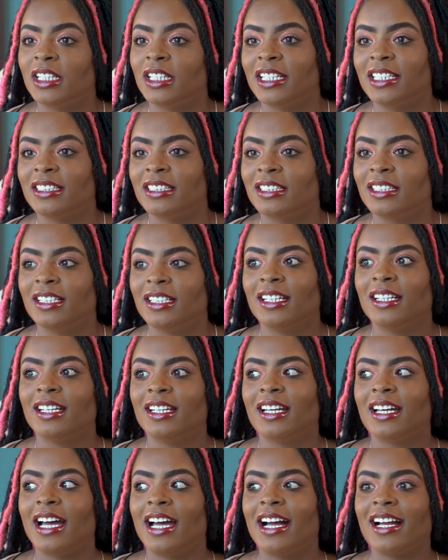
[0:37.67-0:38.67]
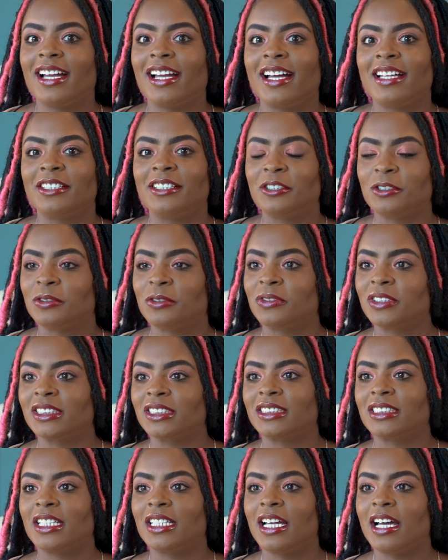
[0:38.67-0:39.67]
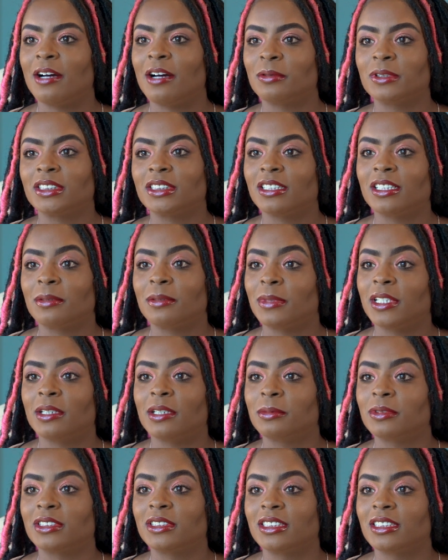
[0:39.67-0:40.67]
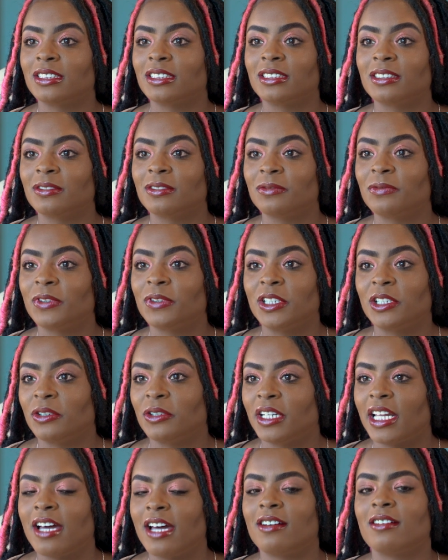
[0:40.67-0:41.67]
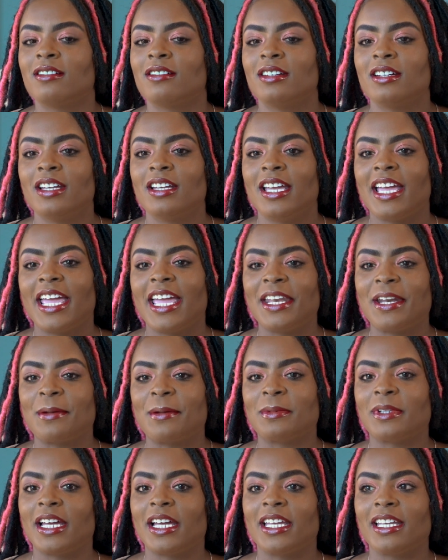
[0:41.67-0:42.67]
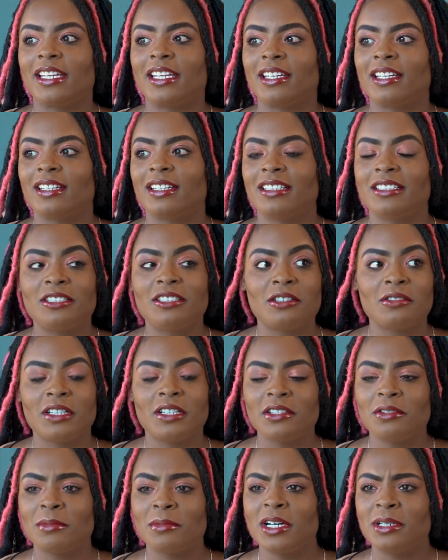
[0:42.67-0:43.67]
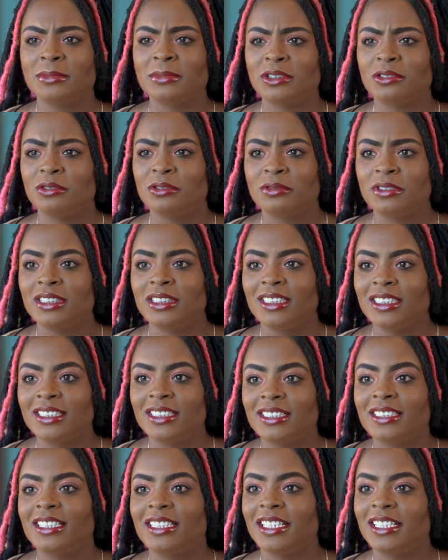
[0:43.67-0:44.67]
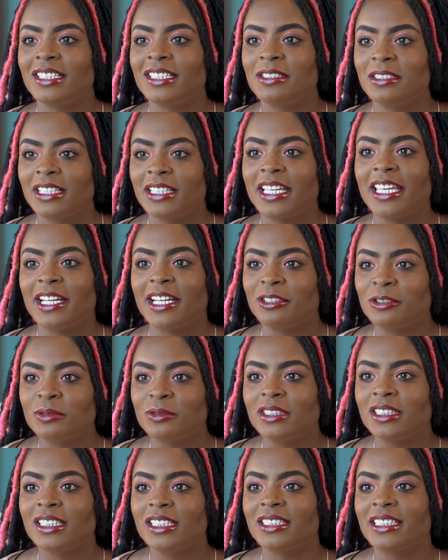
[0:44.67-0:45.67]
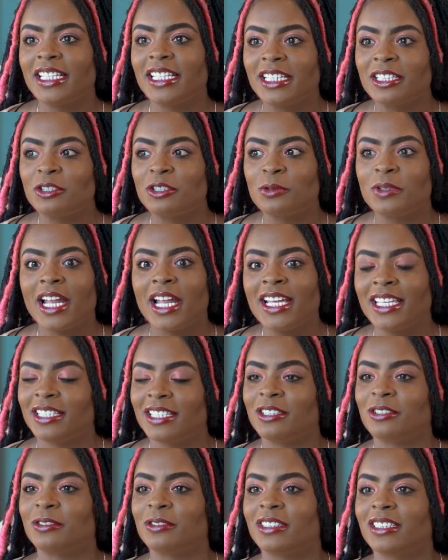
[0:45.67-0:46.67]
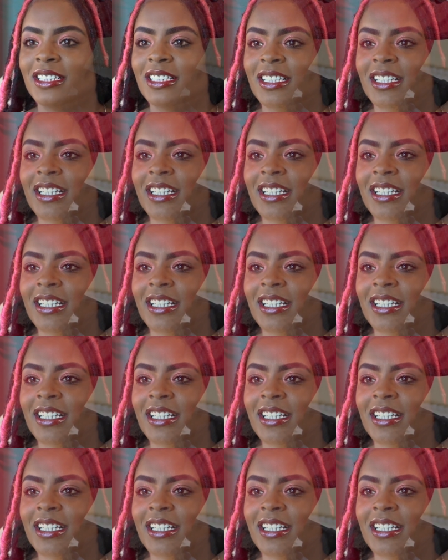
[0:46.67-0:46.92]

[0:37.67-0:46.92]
And I got nervous that I wasn't gonna be able to figure it out. And I'm like, you know, other moms are doing that. They handle it, they can do it, I can do it.